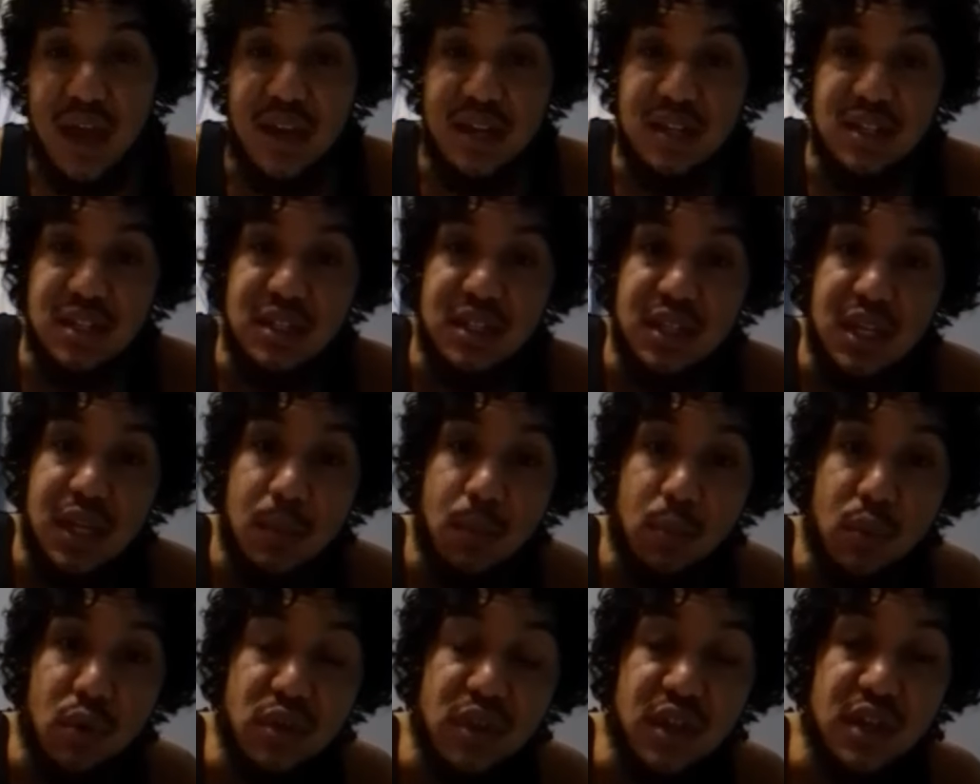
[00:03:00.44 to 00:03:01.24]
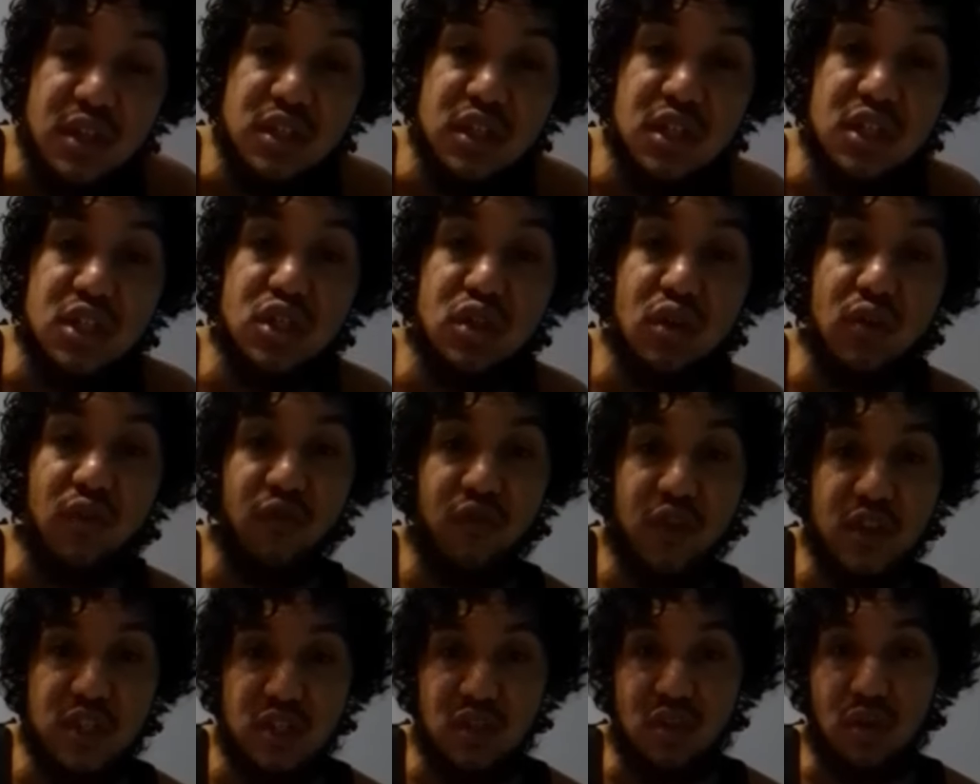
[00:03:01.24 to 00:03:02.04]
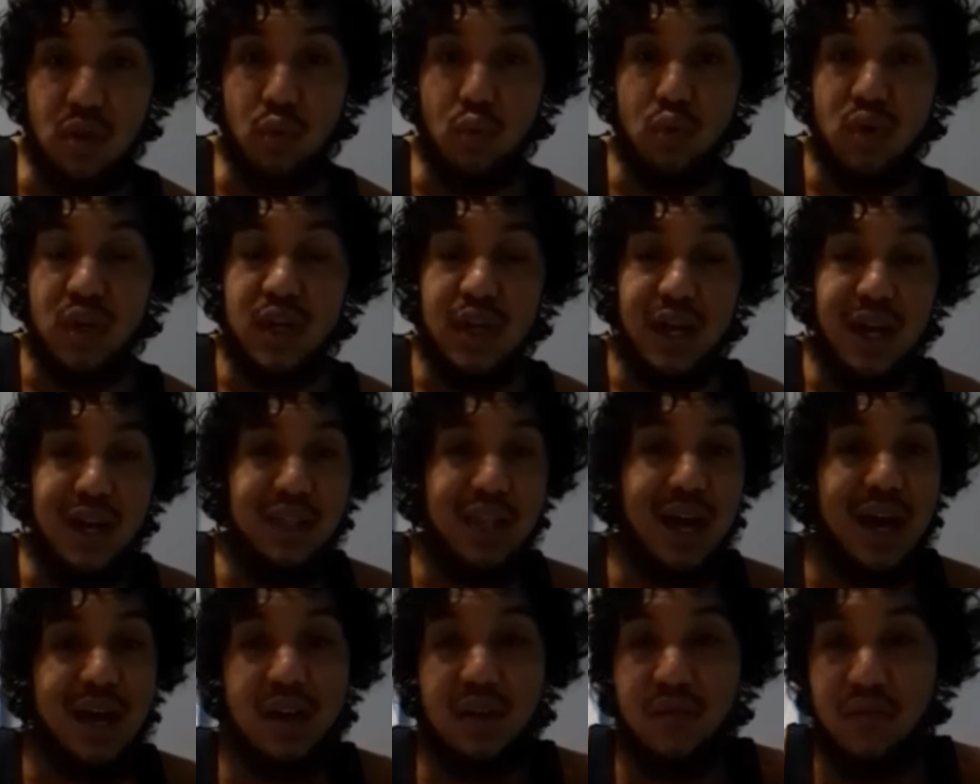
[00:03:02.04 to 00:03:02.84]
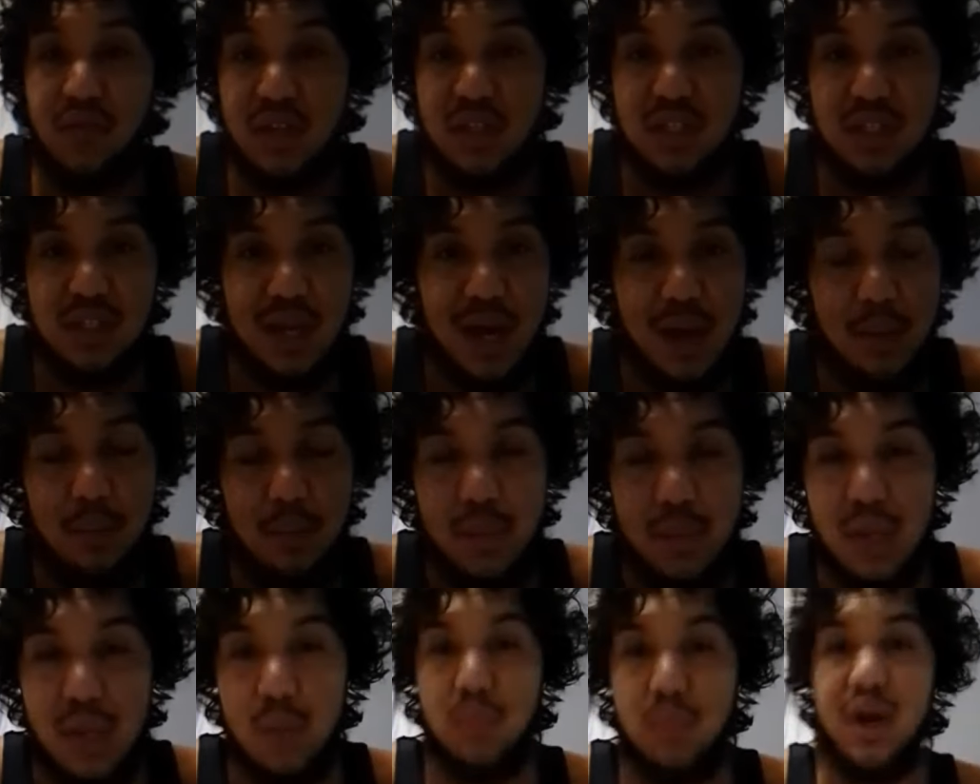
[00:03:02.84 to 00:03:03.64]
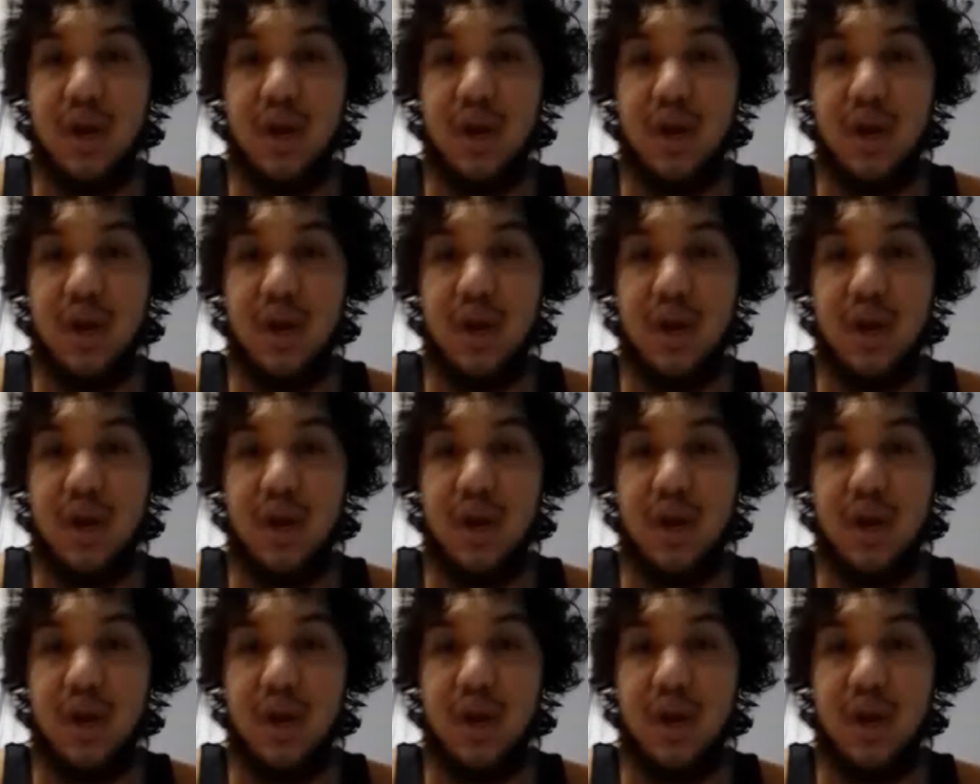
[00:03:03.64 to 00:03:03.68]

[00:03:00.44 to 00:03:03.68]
And it's deeper than just your physical. A lot of us not being